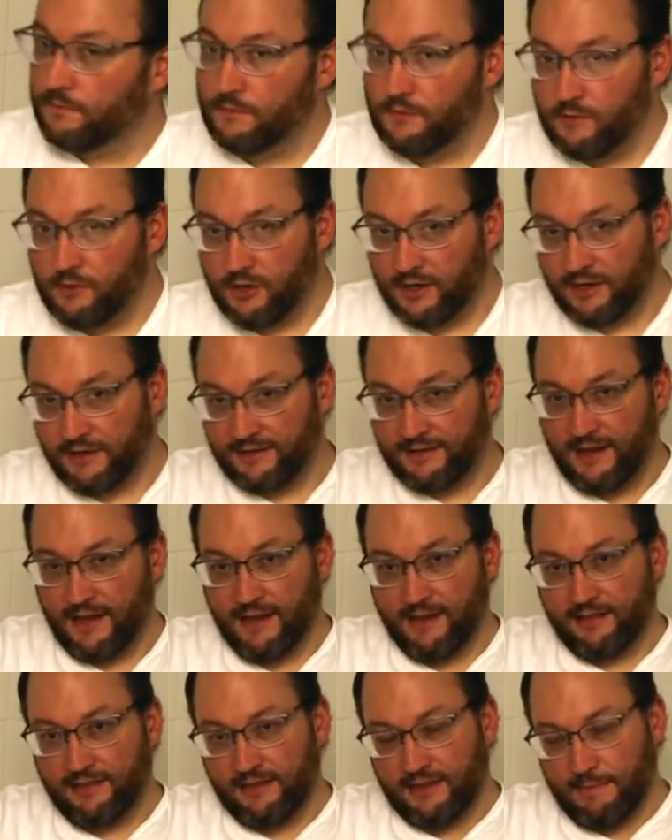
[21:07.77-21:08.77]
you're going to
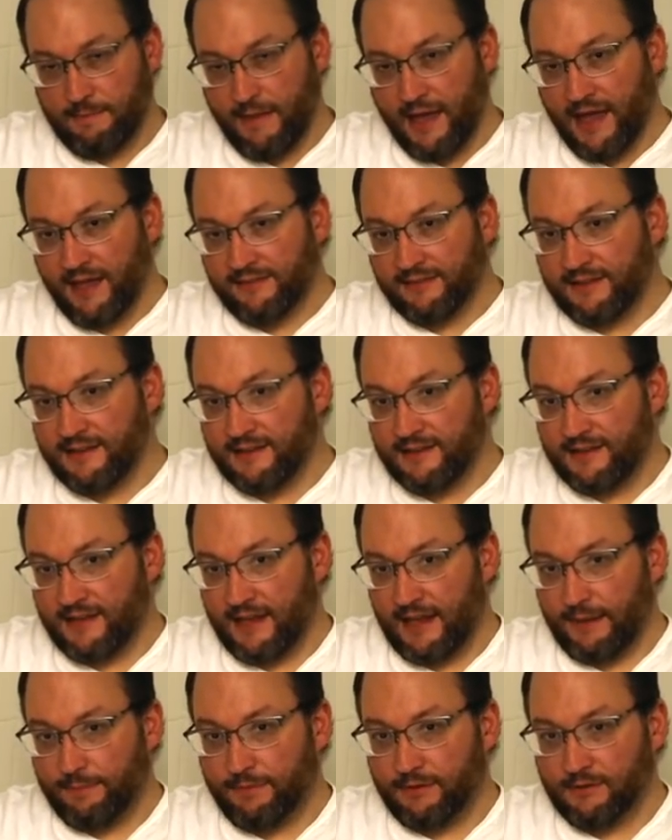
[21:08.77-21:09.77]
take the masking
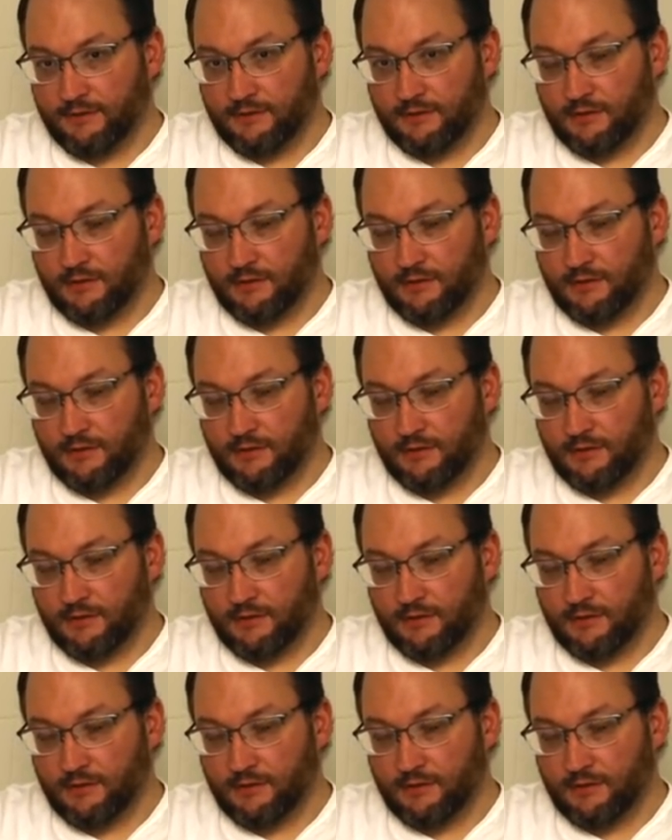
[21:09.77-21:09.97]
tape